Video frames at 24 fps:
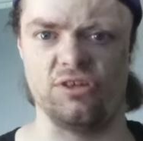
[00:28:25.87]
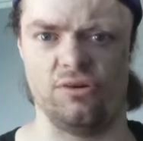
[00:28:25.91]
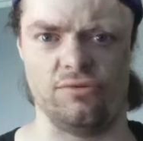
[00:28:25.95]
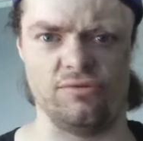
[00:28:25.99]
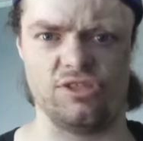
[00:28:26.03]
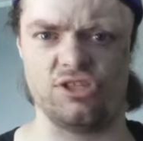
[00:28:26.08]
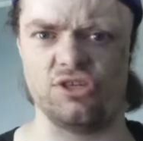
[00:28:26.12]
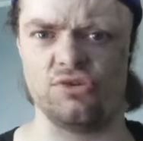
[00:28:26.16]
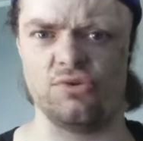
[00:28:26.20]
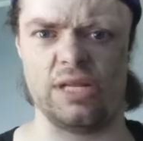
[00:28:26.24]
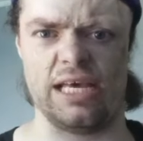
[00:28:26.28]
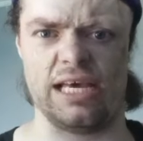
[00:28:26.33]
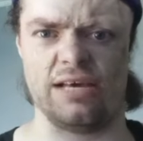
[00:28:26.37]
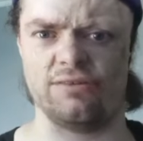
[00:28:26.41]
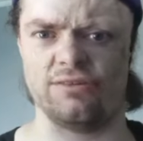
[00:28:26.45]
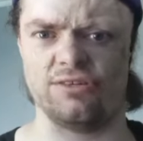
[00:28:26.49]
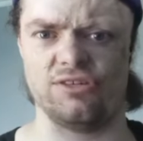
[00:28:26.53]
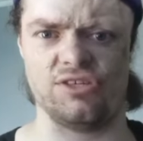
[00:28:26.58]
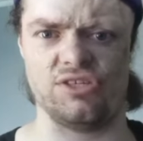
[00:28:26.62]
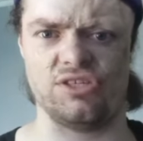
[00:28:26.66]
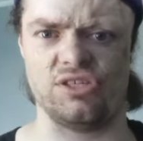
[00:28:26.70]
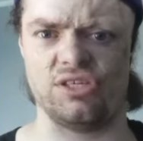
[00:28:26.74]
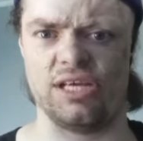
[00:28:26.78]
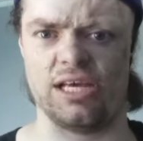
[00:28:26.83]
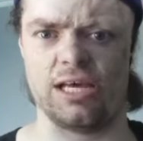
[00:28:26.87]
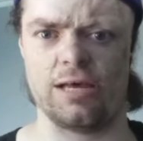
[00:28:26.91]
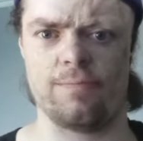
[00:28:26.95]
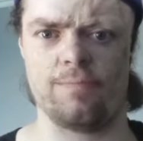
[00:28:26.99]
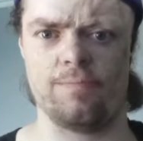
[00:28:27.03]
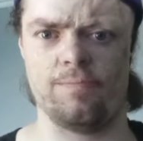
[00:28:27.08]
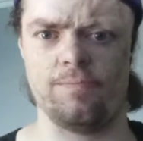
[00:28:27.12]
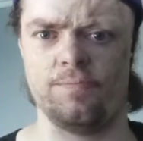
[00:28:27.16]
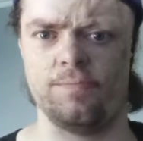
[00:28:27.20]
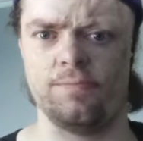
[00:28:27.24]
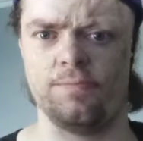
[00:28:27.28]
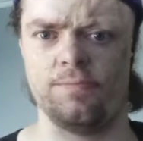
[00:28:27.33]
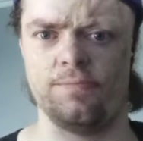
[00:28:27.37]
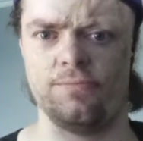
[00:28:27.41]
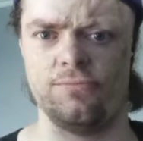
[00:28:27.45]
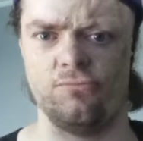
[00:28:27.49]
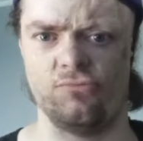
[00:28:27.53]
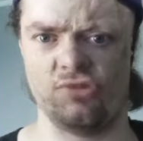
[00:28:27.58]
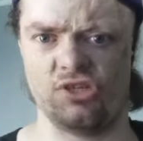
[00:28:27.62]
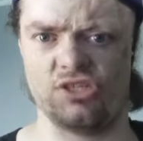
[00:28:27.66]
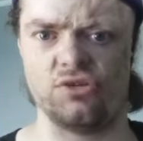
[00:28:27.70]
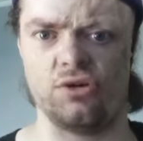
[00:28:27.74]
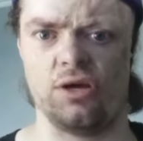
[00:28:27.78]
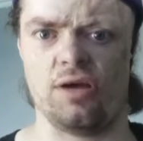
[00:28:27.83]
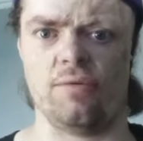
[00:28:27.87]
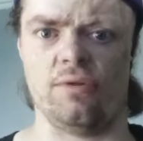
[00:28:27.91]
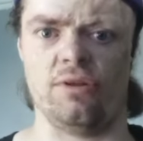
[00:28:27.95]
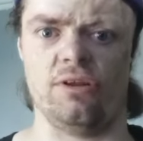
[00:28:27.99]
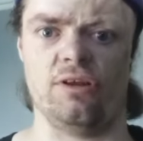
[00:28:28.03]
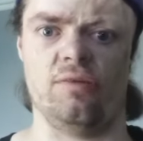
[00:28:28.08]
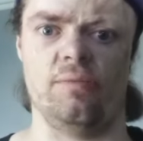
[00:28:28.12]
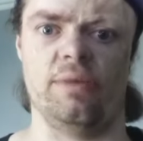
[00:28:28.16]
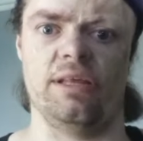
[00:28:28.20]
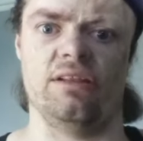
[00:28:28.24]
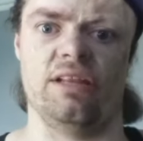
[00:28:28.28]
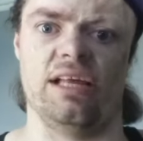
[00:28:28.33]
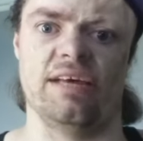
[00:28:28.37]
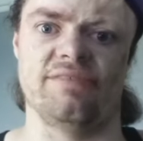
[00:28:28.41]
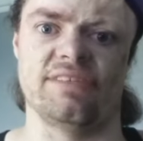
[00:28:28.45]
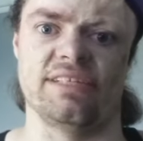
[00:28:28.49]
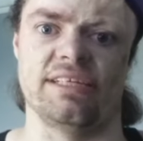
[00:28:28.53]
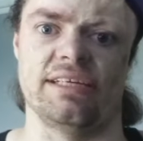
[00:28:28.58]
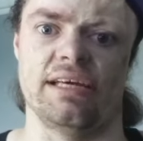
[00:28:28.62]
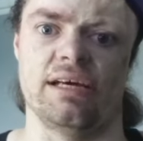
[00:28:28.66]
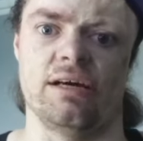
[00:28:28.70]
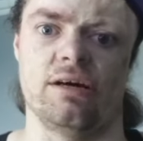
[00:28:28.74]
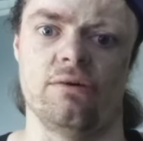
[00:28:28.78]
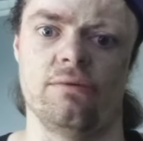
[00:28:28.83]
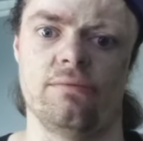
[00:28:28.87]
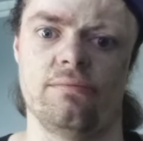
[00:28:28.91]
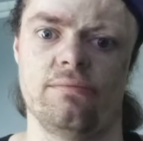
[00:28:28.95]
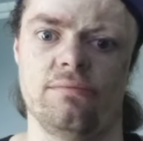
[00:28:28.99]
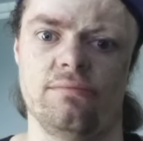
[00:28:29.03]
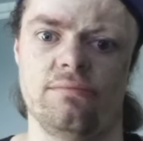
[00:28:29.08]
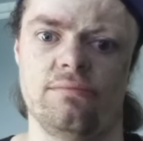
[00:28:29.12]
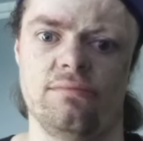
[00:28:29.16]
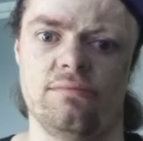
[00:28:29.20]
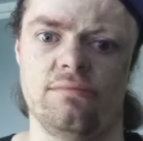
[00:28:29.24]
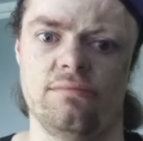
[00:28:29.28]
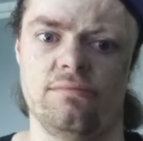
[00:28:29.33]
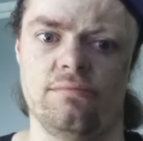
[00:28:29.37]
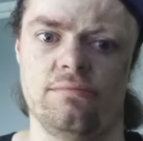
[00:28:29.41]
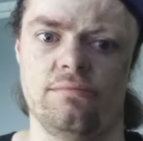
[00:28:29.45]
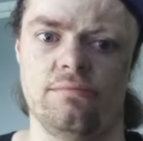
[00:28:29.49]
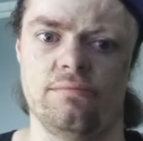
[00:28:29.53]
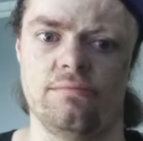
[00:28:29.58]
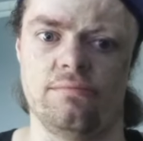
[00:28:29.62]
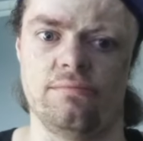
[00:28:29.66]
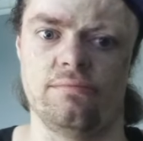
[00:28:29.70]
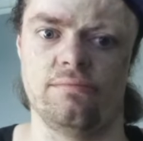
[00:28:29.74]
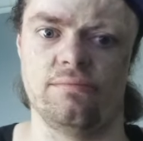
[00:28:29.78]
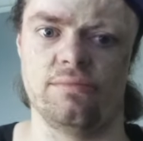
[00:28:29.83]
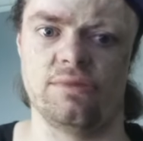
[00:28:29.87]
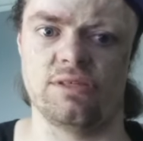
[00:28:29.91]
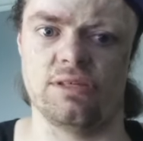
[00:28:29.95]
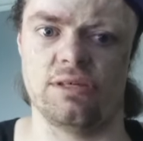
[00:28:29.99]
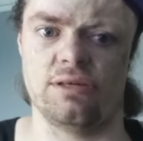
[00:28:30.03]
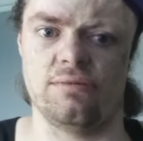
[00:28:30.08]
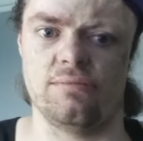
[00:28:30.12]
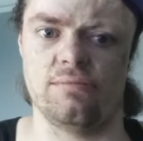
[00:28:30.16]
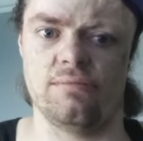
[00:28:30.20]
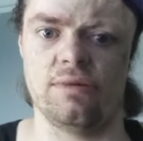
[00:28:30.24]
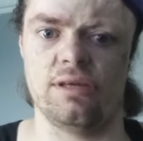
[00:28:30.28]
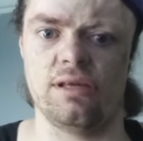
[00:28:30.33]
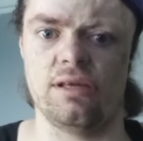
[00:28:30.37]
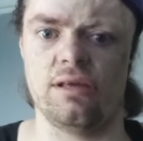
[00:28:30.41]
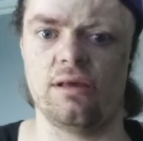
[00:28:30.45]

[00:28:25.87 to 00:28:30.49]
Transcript: Don't tune out just yet. We still have a little bit left to go. So.